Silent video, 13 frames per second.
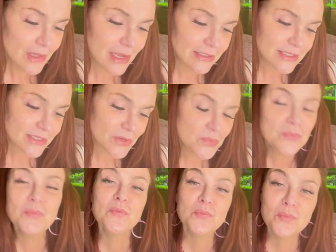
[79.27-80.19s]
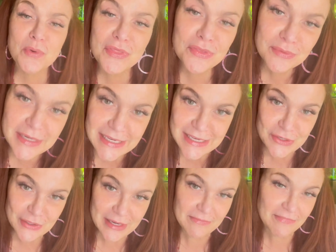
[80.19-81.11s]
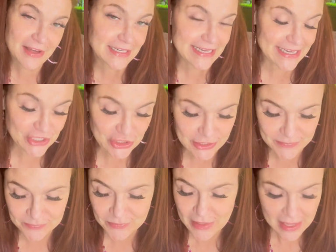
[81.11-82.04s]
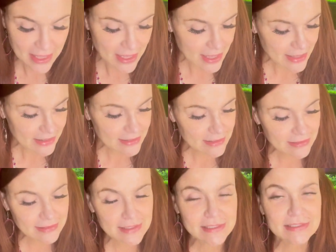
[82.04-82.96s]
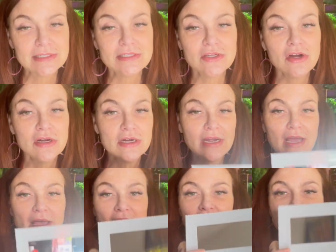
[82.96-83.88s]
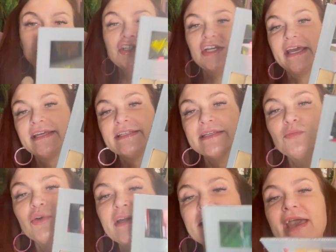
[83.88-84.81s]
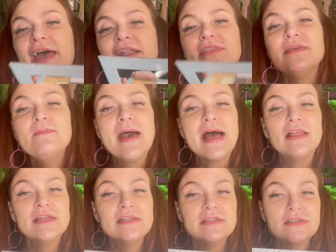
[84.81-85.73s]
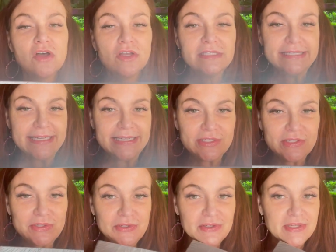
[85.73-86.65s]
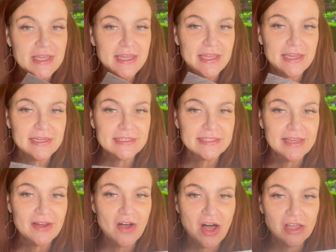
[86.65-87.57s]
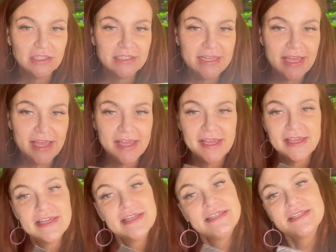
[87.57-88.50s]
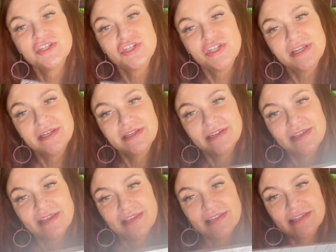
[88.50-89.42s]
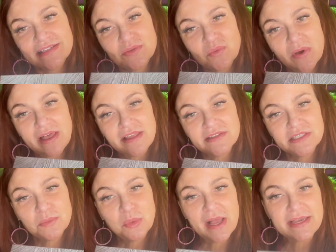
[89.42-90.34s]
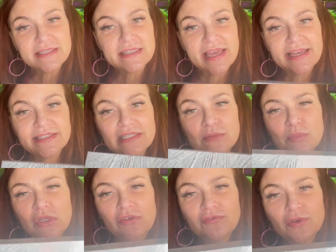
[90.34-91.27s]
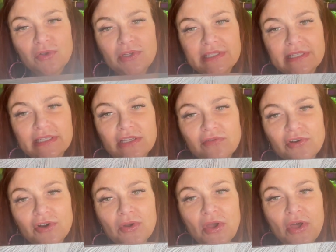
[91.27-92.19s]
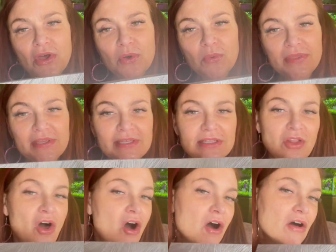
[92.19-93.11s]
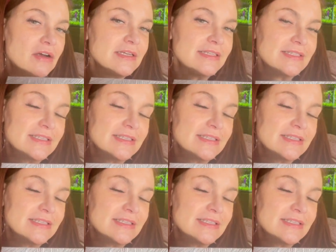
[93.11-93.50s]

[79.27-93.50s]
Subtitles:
So with 3D cream foundation, this is our shades. I'm working out of the palette called Tinsel. It is a holiday edition, and it's while supplies last. It's beautiful. It's silver with these long